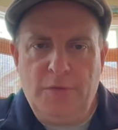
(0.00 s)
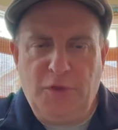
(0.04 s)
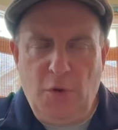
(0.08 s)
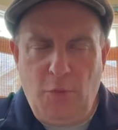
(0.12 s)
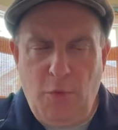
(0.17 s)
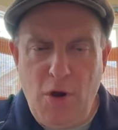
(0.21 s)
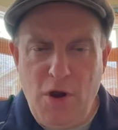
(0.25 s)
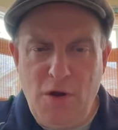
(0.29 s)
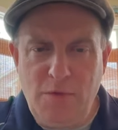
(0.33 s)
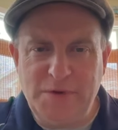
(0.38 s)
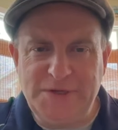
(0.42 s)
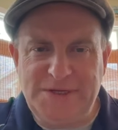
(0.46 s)
The
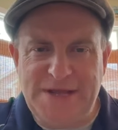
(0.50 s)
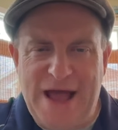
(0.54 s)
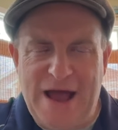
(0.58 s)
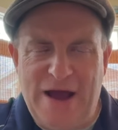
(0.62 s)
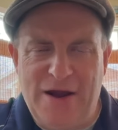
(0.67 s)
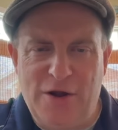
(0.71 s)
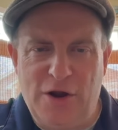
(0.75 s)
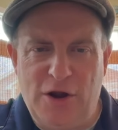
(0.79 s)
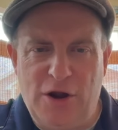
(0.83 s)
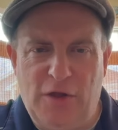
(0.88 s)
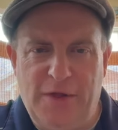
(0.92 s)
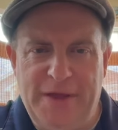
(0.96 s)
word was
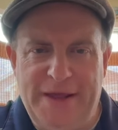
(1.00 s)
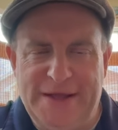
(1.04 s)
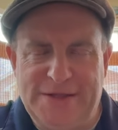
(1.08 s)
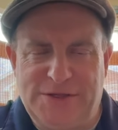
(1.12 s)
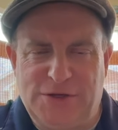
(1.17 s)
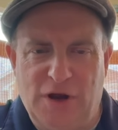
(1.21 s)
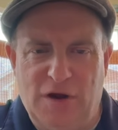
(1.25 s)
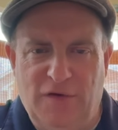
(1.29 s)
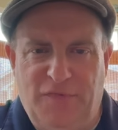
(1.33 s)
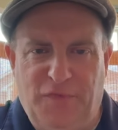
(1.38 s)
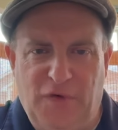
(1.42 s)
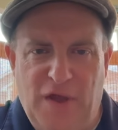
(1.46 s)
out early at
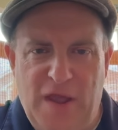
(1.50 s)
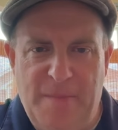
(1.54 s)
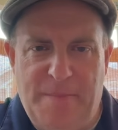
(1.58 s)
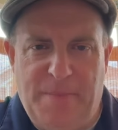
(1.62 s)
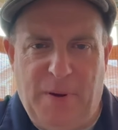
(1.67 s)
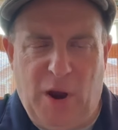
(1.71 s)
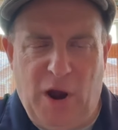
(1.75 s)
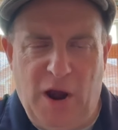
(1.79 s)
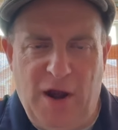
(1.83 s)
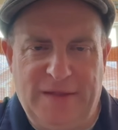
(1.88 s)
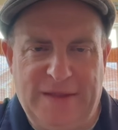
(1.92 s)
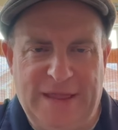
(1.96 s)
Turfway
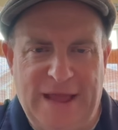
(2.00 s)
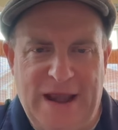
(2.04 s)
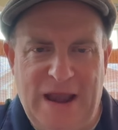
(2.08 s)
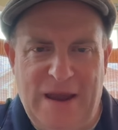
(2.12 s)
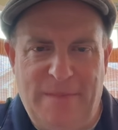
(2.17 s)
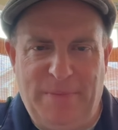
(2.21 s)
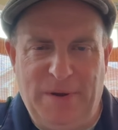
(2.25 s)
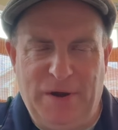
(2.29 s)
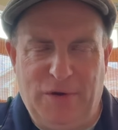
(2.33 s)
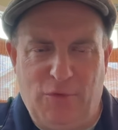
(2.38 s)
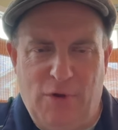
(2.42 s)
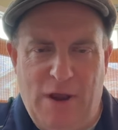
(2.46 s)
Park that
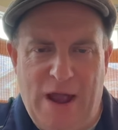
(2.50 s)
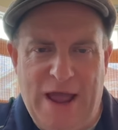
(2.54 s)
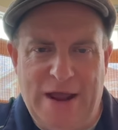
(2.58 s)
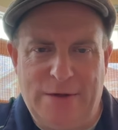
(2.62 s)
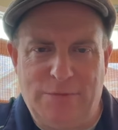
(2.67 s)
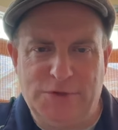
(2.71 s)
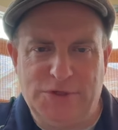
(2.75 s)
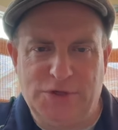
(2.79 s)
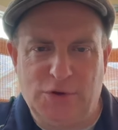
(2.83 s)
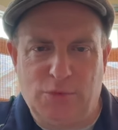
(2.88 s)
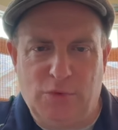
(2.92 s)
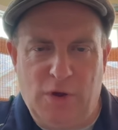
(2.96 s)
Epic Ride
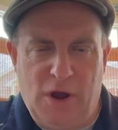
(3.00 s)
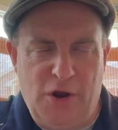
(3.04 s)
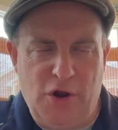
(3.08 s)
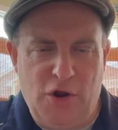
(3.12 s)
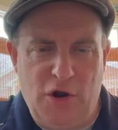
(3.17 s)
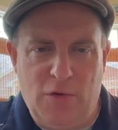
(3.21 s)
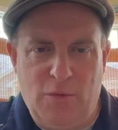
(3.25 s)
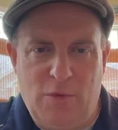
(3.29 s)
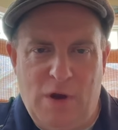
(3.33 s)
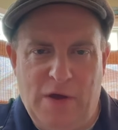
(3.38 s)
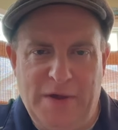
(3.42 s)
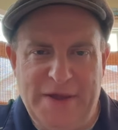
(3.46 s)
was a
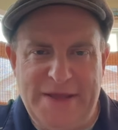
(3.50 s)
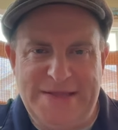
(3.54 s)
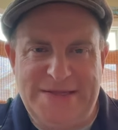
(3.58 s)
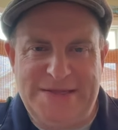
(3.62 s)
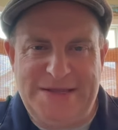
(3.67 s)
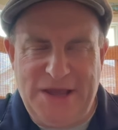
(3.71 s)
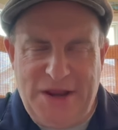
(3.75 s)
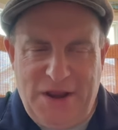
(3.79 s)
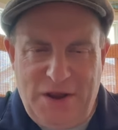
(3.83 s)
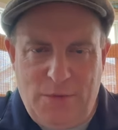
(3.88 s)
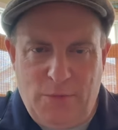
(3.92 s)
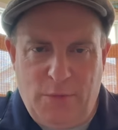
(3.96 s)
runner, and while he
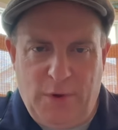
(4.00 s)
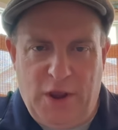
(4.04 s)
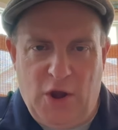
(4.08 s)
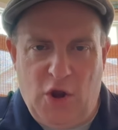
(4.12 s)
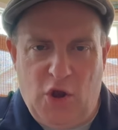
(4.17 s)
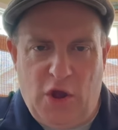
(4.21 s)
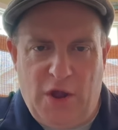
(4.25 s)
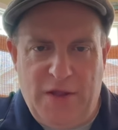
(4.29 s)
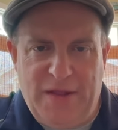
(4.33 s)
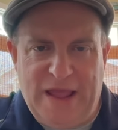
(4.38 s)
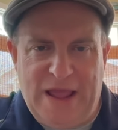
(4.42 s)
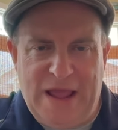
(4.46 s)
didn't win
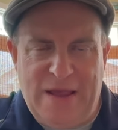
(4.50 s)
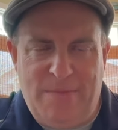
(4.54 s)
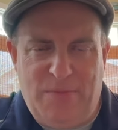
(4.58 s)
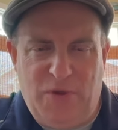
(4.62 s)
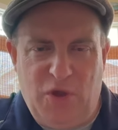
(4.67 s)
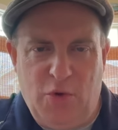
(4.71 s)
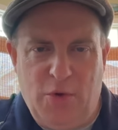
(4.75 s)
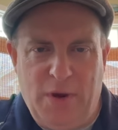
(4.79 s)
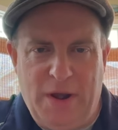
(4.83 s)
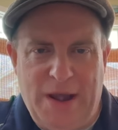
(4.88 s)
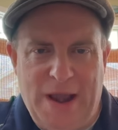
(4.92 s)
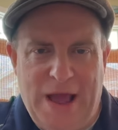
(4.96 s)
on
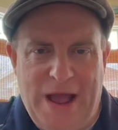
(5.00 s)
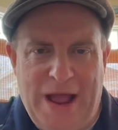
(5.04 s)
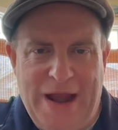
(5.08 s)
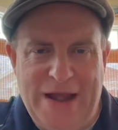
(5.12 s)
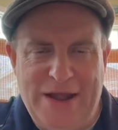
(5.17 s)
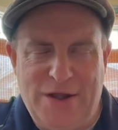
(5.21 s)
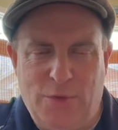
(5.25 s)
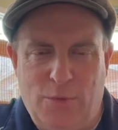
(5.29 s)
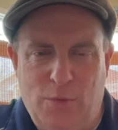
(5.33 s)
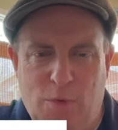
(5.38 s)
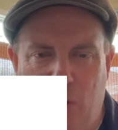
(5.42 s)
debut at 9 to